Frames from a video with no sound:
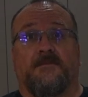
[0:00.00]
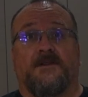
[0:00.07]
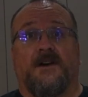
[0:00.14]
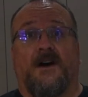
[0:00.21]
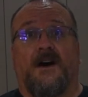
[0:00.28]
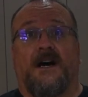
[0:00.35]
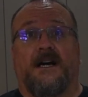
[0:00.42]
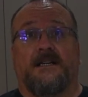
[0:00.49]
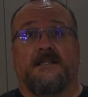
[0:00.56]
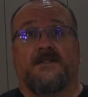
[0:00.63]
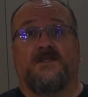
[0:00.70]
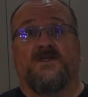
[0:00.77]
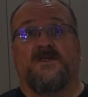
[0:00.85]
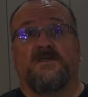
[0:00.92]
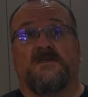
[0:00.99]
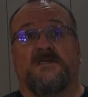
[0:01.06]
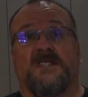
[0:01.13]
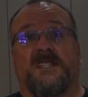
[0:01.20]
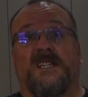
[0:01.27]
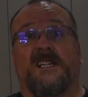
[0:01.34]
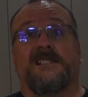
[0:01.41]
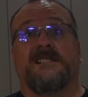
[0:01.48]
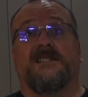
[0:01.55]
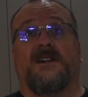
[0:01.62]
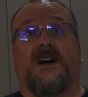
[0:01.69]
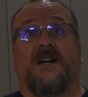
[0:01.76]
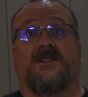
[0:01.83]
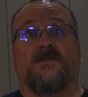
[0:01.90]
guide to the things that
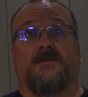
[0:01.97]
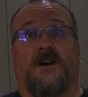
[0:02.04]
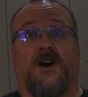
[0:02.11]
I do at